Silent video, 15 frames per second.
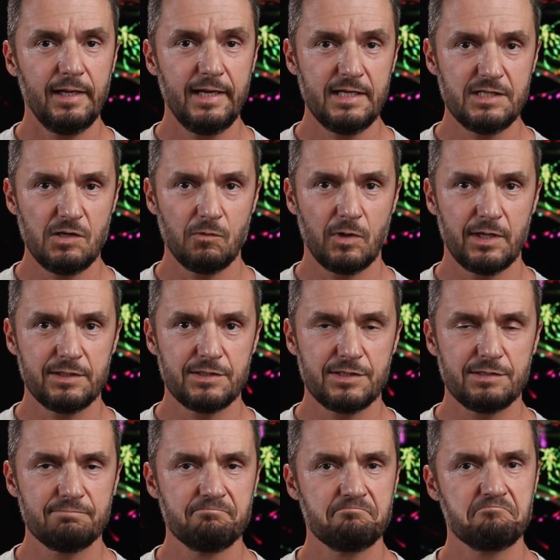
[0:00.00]
Easy
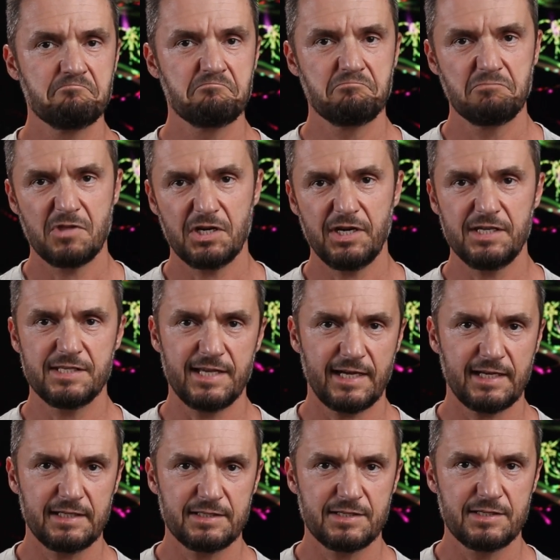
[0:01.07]
ones, 30
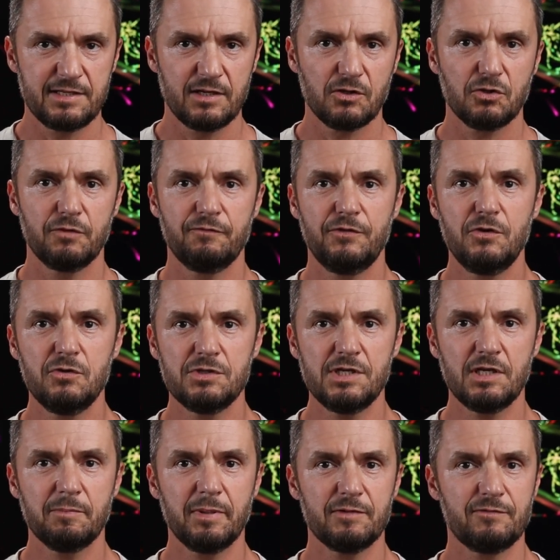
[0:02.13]
seconds.
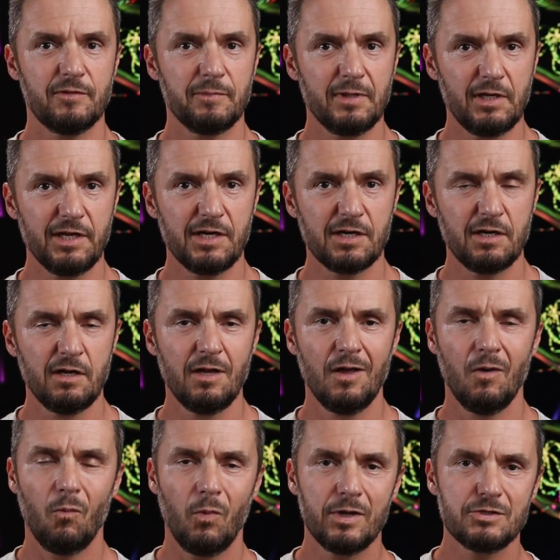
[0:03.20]
Confusing but familiar,
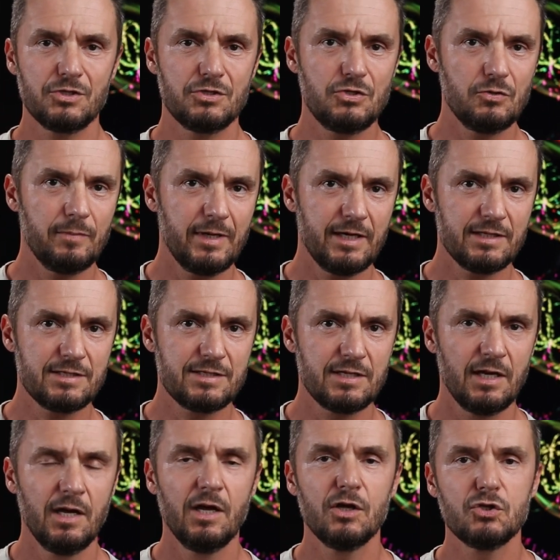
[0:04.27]
one to two minutes.